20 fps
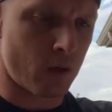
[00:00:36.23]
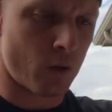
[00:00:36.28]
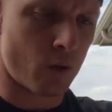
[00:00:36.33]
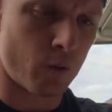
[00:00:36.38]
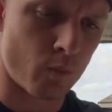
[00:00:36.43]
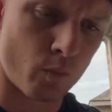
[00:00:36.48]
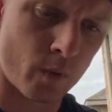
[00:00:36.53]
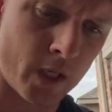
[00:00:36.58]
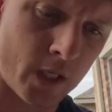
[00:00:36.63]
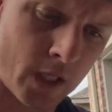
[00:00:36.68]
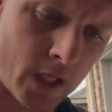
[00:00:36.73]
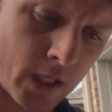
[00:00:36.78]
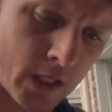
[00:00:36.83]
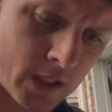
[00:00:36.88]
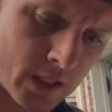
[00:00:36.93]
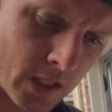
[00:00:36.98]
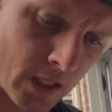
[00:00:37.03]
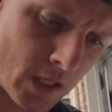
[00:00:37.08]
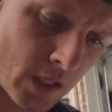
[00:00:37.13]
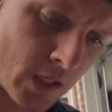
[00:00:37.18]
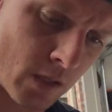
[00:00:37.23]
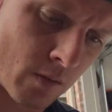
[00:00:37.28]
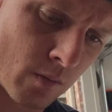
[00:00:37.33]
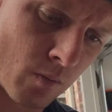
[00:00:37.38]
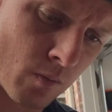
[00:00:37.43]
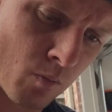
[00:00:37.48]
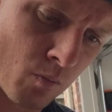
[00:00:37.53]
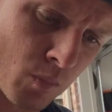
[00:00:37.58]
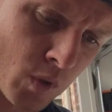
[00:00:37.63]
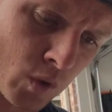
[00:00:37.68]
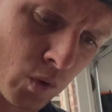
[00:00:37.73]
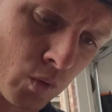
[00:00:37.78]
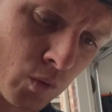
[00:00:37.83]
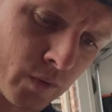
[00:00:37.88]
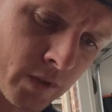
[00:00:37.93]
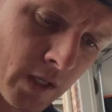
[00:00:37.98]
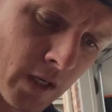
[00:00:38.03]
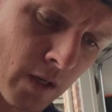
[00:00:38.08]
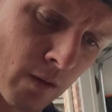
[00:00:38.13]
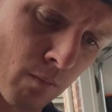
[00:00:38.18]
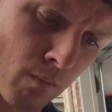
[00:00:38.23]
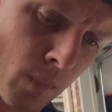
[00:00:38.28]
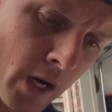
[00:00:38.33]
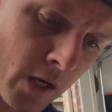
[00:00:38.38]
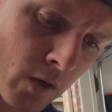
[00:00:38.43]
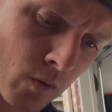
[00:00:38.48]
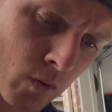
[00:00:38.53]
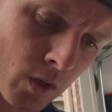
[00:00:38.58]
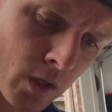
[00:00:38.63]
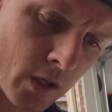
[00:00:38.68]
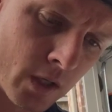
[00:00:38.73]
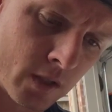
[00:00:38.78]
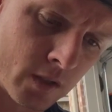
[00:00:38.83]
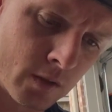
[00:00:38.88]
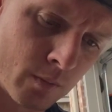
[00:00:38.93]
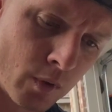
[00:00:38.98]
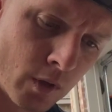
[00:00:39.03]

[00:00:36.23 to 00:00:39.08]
readings in mils and microns,